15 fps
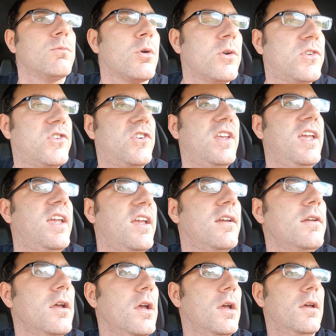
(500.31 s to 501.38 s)
We're
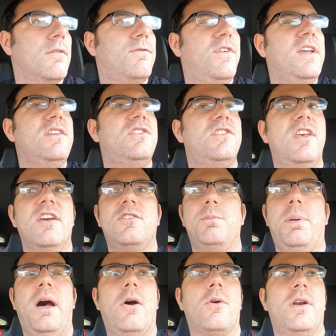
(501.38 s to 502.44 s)
seeing V6
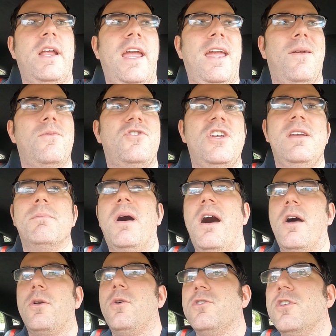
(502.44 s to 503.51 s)
powered AMG
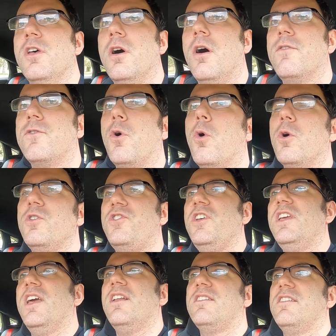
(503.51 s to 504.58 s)
models. Of course, you
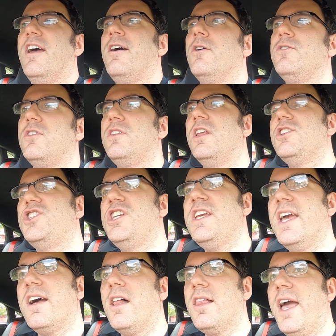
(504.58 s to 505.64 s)
get down to the
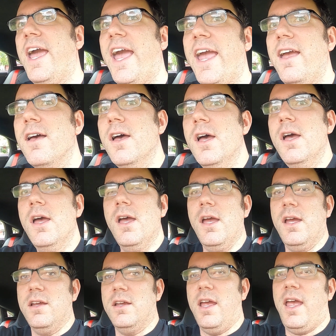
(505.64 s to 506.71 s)
GLA
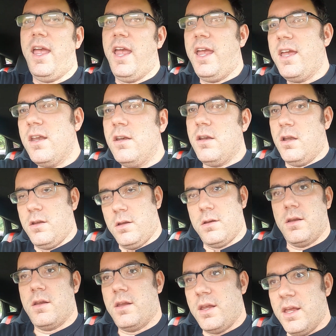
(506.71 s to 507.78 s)
and
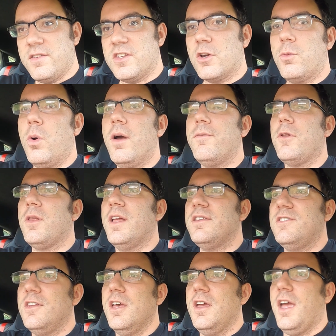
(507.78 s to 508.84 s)
its
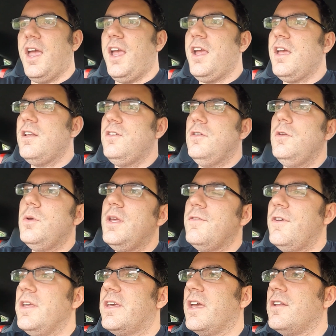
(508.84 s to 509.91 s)
equivalents, and you
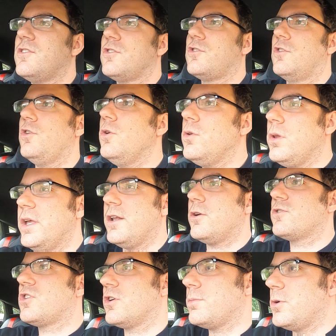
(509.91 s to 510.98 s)
even get
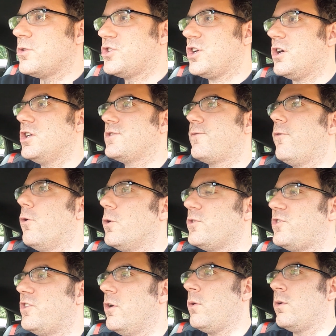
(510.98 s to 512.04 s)
2-liter turbocharged 4
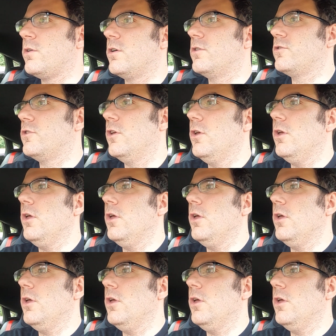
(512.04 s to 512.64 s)
cylinders.